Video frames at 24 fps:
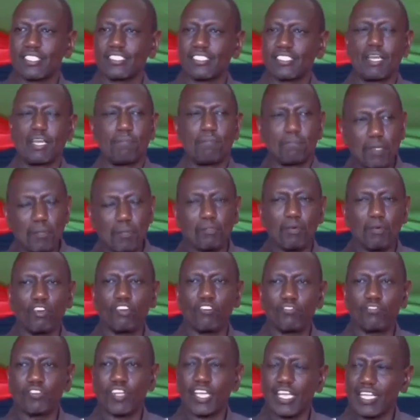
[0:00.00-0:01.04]
The people
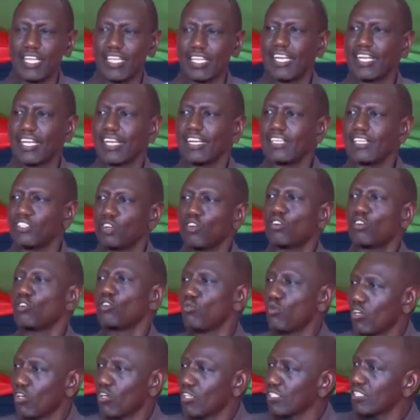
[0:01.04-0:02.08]
of Kenya don't
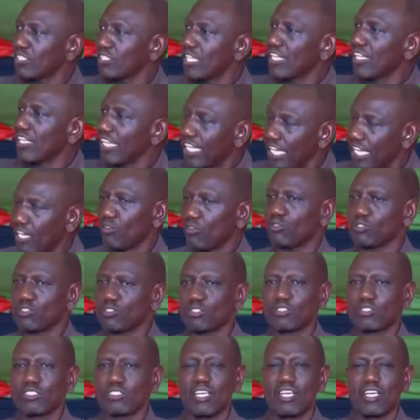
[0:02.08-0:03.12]
want
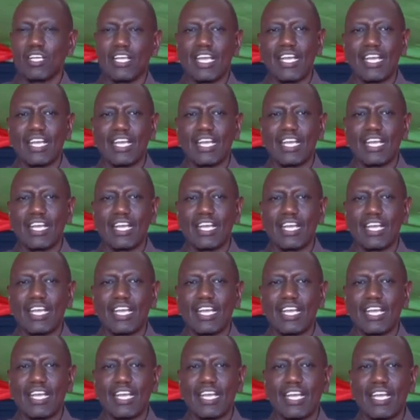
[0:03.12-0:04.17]
chaos and
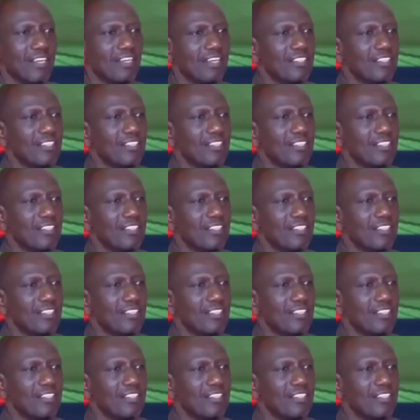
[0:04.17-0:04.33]
anarchy.